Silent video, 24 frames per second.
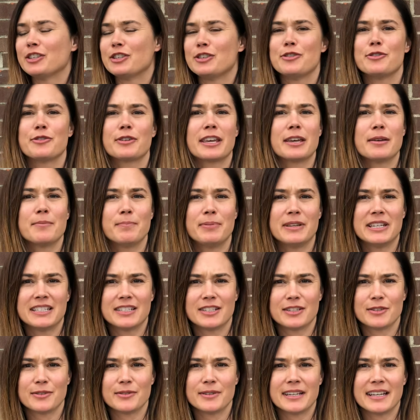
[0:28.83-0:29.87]
You can be
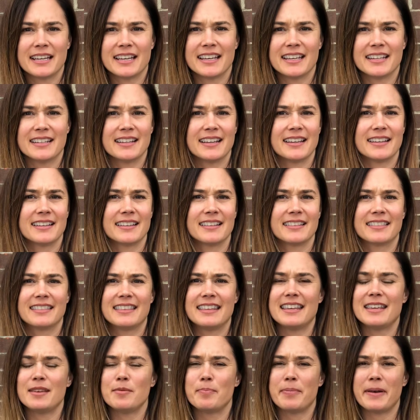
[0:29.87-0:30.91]
doing
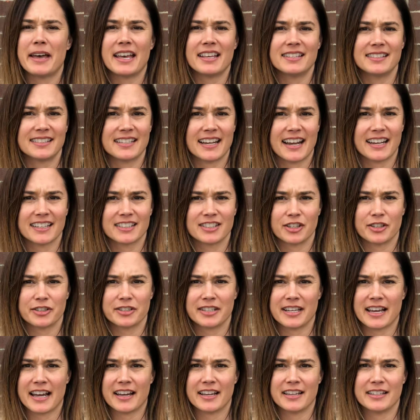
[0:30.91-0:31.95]
the best
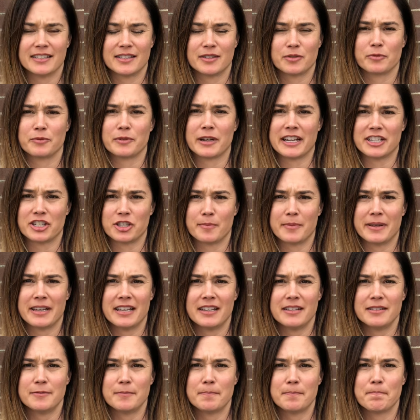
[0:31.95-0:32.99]
exercise
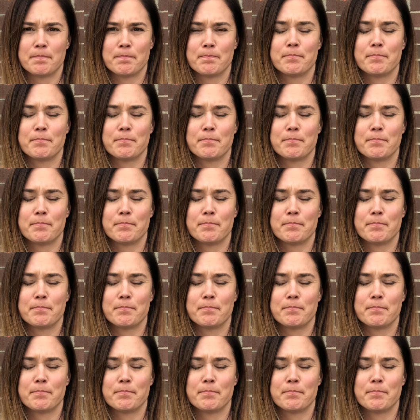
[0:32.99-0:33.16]
regimen,